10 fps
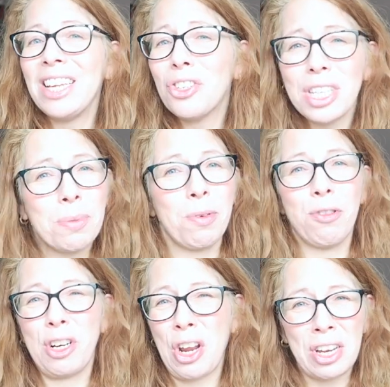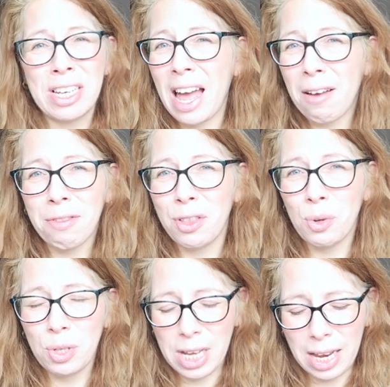I just prefer not to have
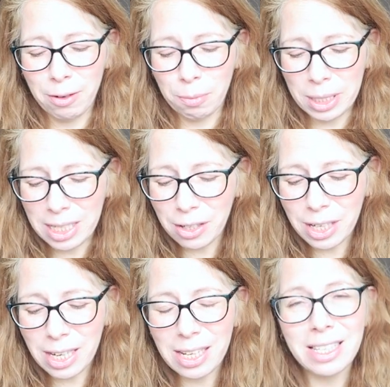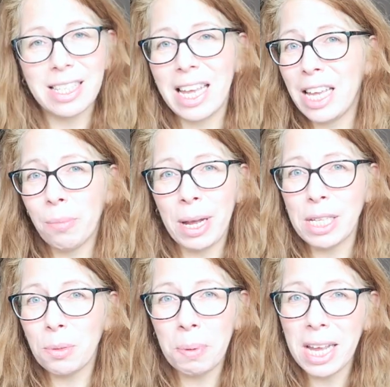those kind of materials in
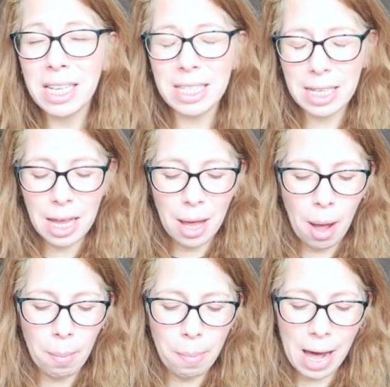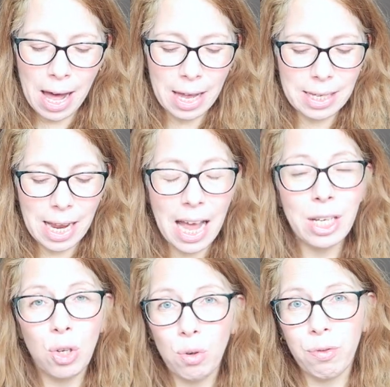my space, but
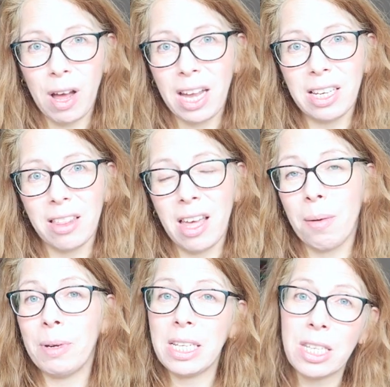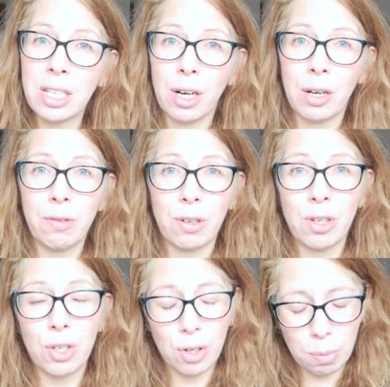I do find them necessary
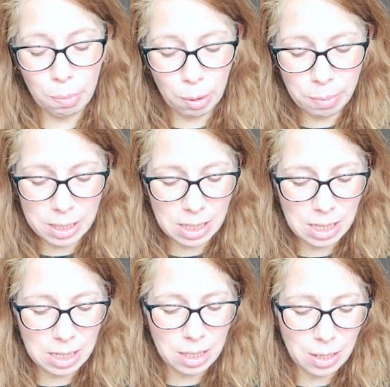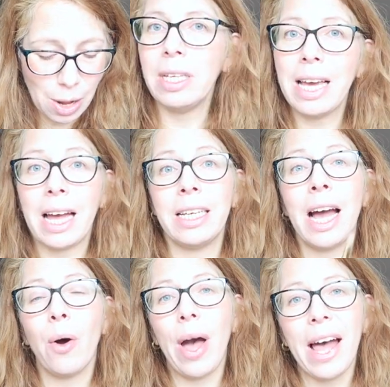for certain purposes. Yeah,
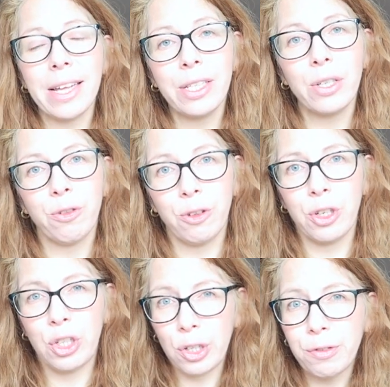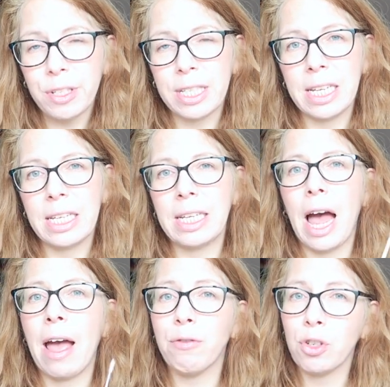now as for surfaces,
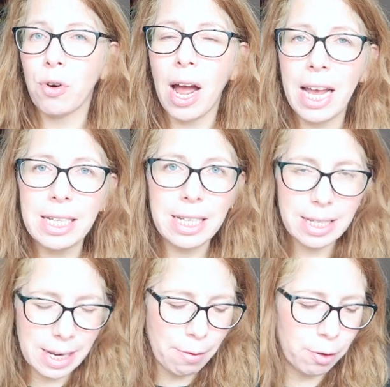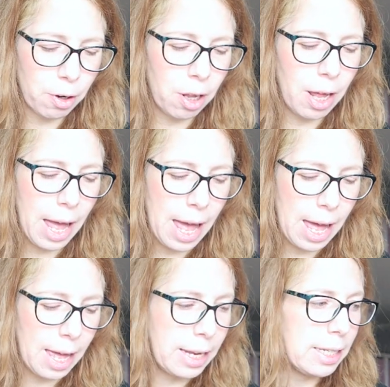I've tried several,
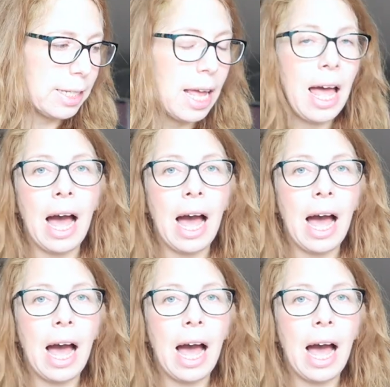and